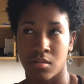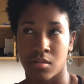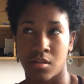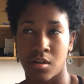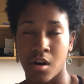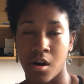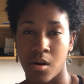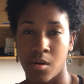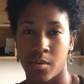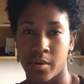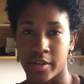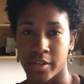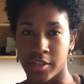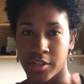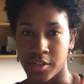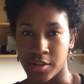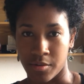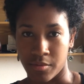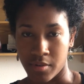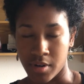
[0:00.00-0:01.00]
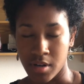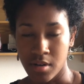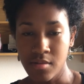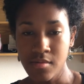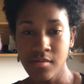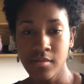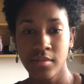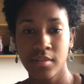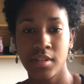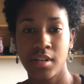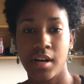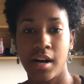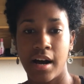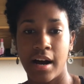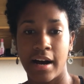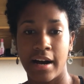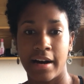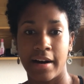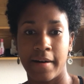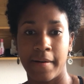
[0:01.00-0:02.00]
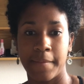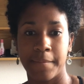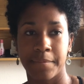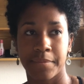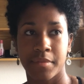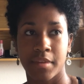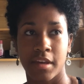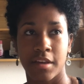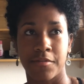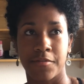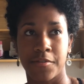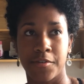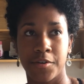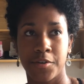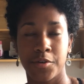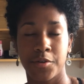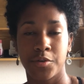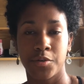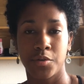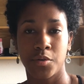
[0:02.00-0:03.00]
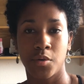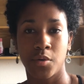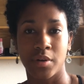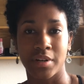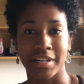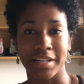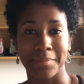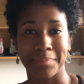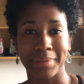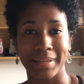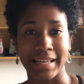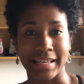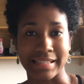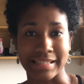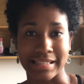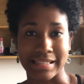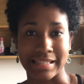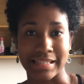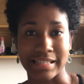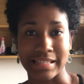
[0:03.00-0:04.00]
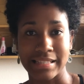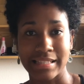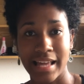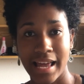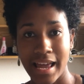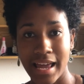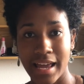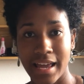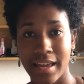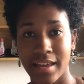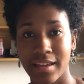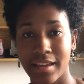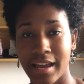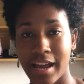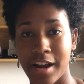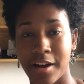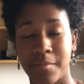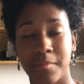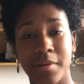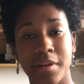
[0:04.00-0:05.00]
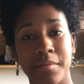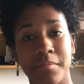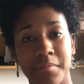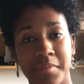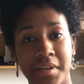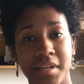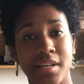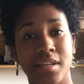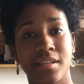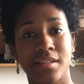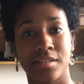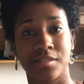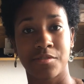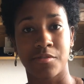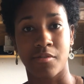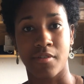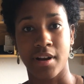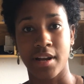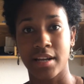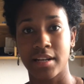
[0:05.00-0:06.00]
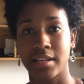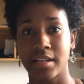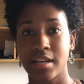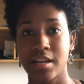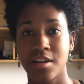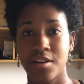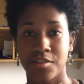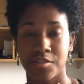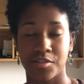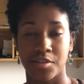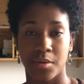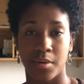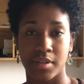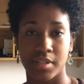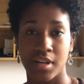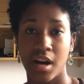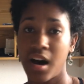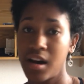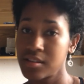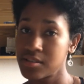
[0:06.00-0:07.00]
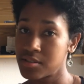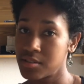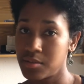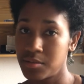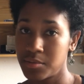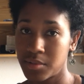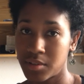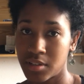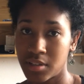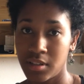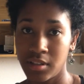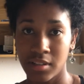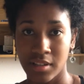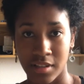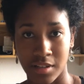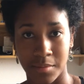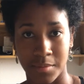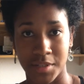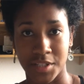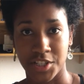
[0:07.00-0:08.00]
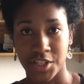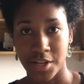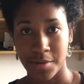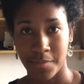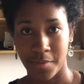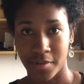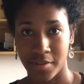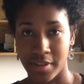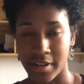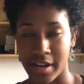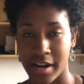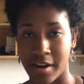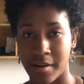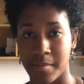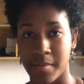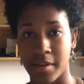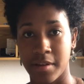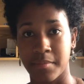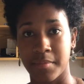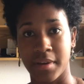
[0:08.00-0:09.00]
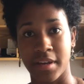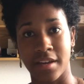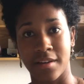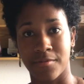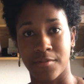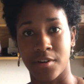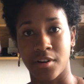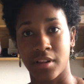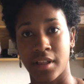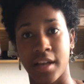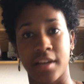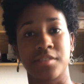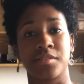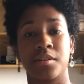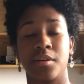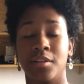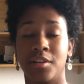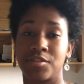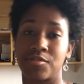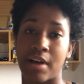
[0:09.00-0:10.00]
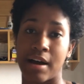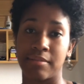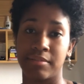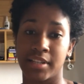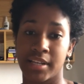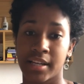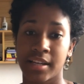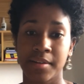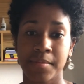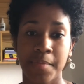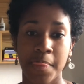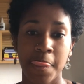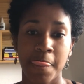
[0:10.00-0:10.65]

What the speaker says: Go Euro. If you need places to stay, Airbnb is great. So is Hostelworld. It'll be cheaper than Airbnb if you're like solo traveling.